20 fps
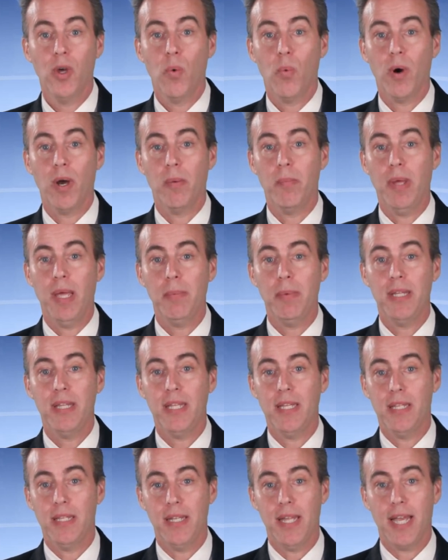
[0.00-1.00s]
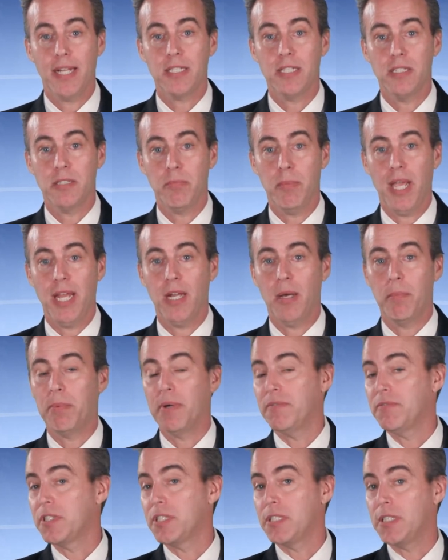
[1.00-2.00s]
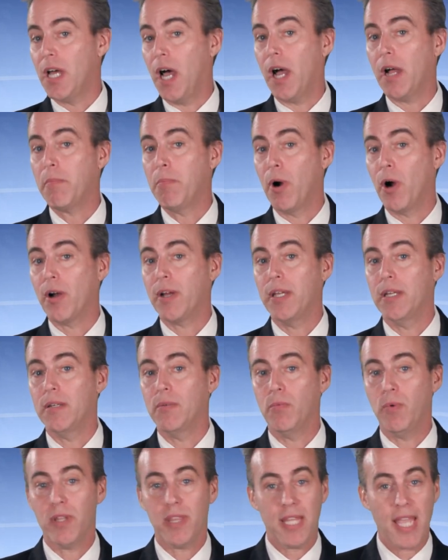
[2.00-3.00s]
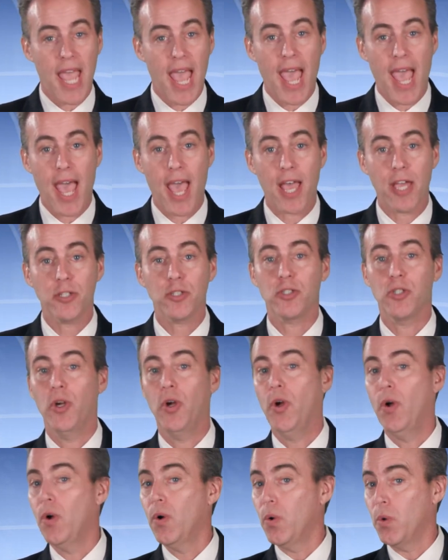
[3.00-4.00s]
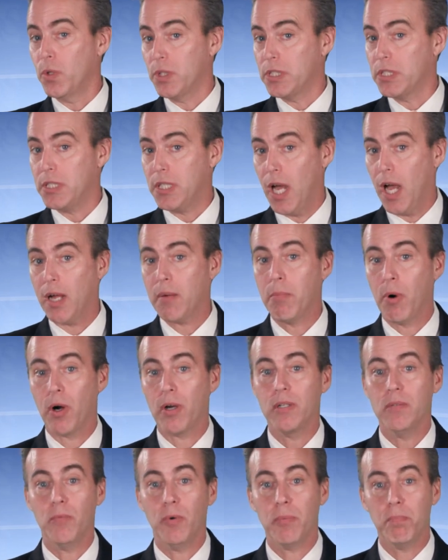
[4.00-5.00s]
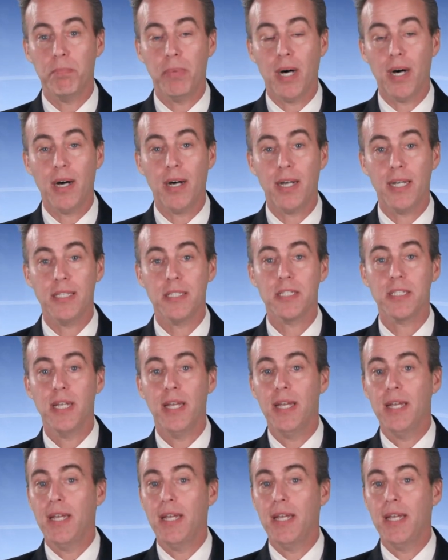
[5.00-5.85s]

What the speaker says: where maybe the index is made up of stock market with cash or stock market with bonds,